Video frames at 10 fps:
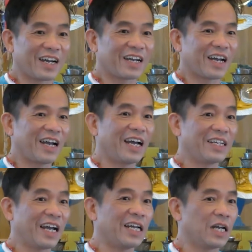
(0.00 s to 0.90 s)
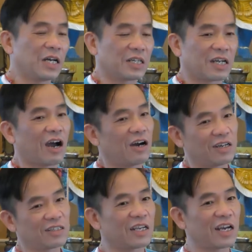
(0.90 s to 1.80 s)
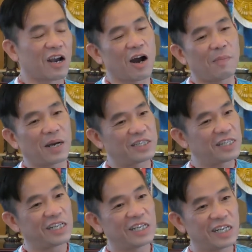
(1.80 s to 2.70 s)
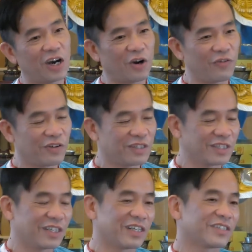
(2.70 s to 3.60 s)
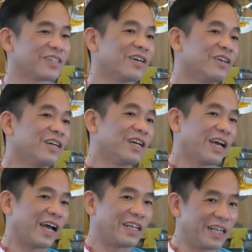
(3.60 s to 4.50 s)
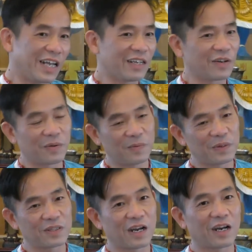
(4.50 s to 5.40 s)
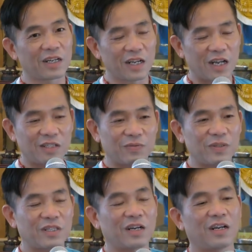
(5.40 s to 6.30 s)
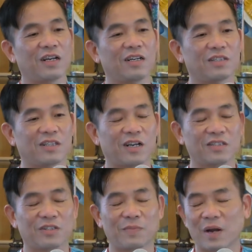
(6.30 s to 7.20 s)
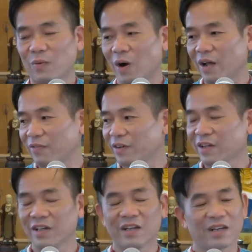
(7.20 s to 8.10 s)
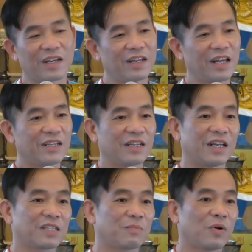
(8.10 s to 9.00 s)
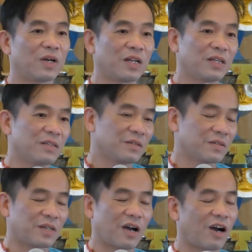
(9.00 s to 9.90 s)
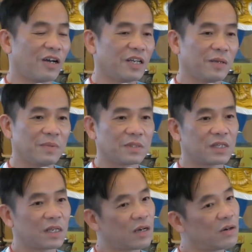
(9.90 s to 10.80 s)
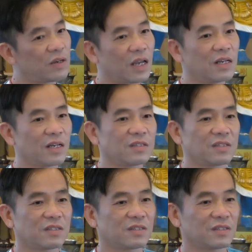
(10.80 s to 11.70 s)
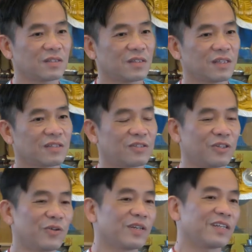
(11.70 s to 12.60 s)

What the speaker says: I know. Call my CEO first. So I did. And we talked to my wife, and then the next morning, I call him and say, okay, let's do it.